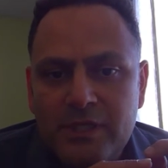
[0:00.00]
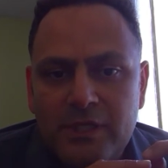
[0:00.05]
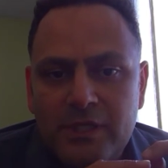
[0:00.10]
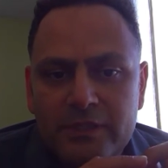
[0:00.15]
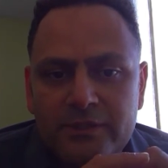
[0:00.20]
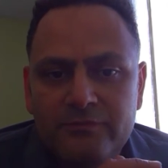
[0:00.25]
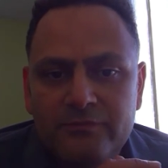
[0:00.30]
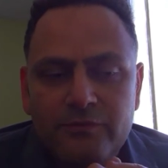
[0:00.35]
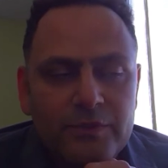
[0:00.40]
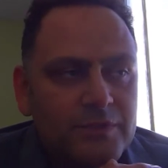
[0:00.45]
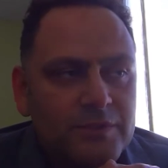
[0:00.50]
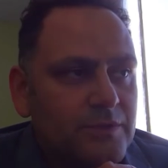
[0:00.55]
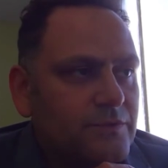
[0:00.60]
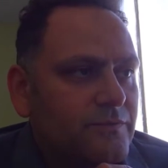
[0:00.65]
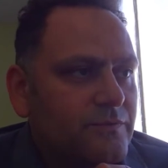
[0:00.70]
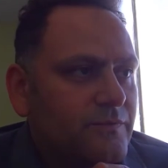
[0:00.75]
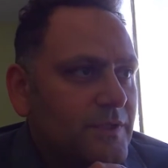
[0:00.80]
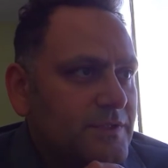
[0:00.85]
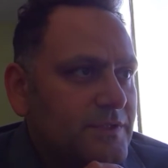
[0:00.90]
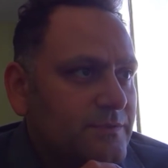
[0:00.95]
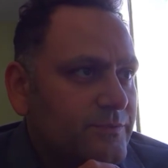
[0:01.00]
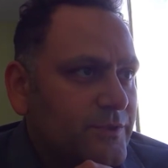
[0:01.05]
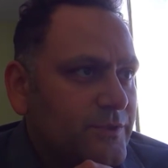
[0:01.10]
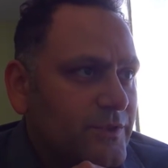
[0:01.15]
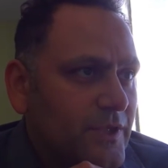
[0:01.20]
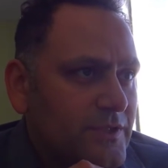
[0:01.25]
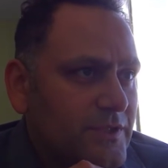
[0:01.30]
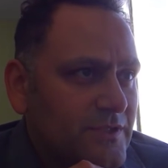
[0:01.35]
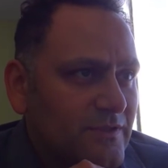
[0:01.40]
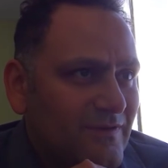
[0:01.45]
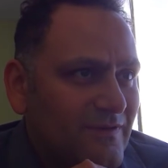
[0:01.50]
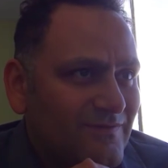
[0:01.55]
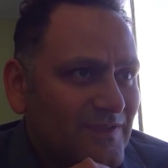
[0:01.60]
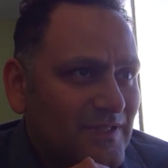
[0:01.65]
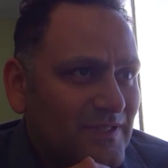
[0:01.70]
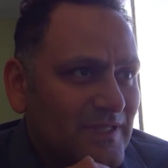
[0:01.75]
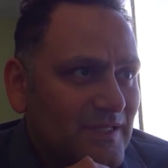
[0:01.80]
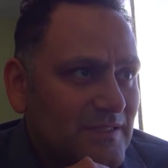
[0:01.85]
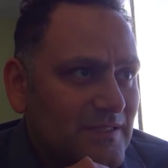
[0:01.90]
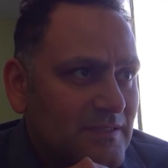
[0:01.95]
are devoted towards the production of
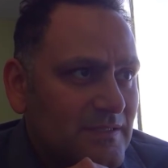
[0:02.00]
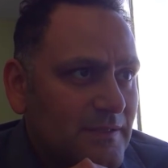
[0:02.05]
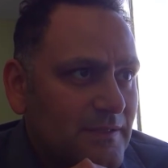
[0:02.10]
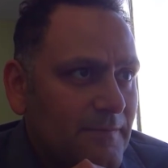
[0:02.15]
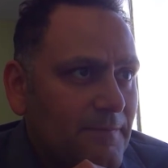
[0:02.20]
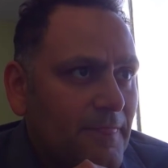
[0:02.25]
the desk.